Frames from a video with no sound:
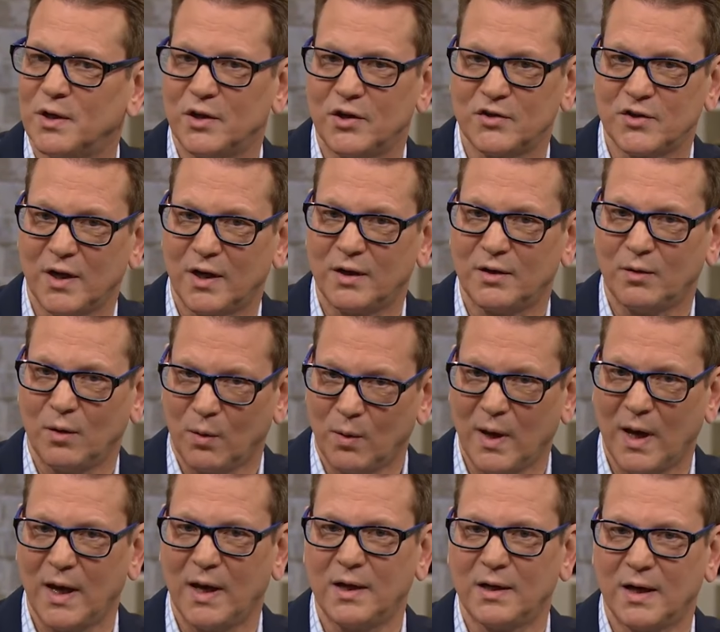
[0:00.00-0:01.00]
And he said,
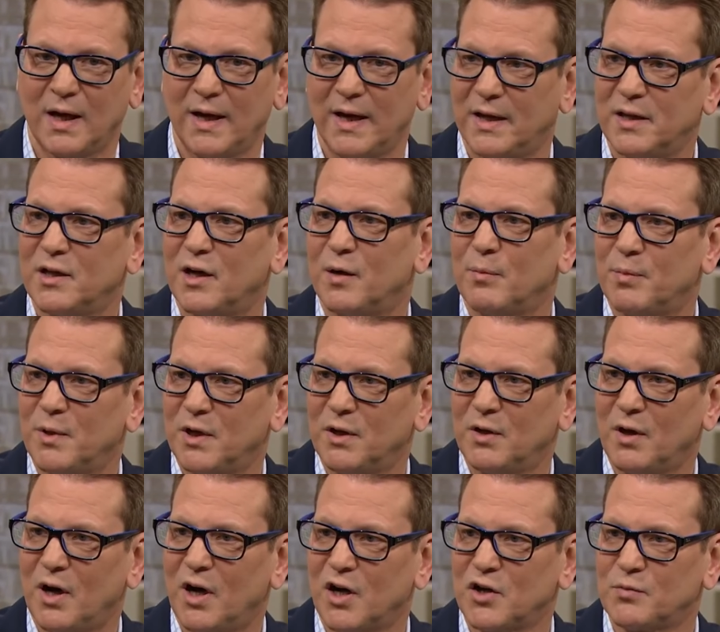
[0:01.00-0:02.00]
okay, and I ended up
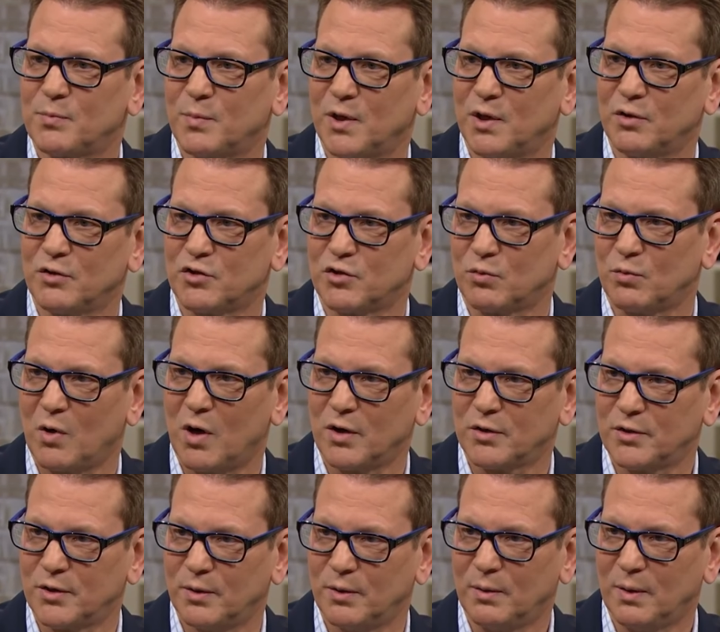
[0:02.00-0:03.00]
in the hospital in
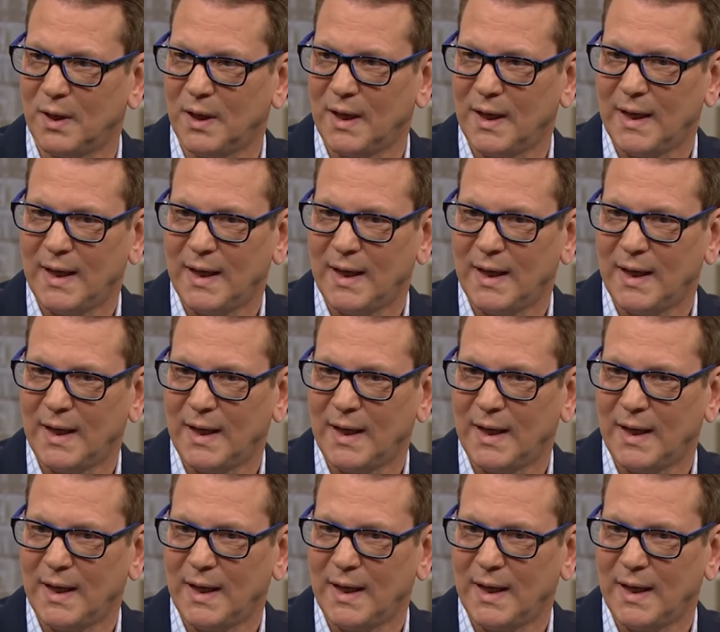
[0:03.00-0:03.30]
Toronto.